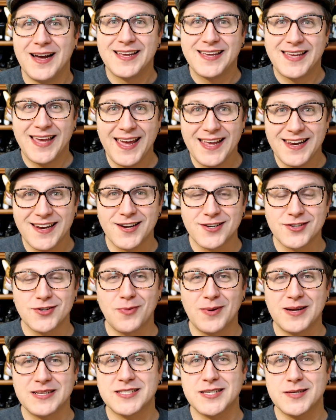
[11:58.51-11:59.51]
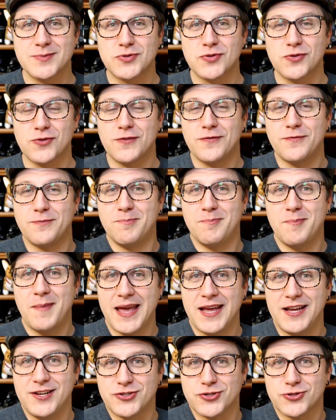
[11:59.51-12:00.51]
Kate underwent some sort of
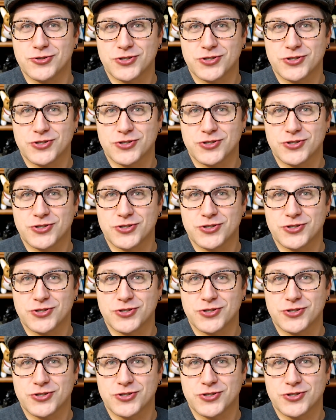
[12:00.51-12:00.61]
major